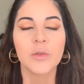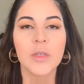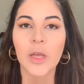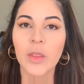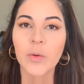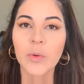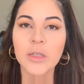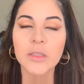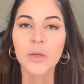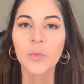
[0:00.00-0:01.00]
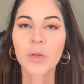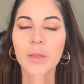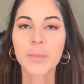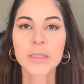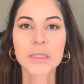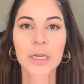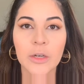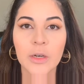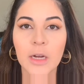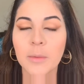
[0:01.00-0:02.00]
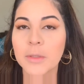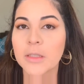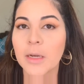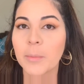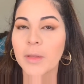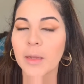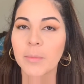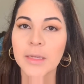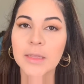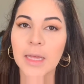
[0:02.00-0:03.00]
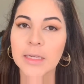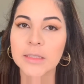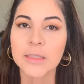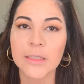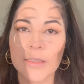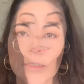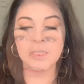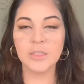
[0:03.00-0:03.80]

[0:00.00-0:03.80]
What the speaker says: now that we're done with mascara, I'm gonna apply my lashes.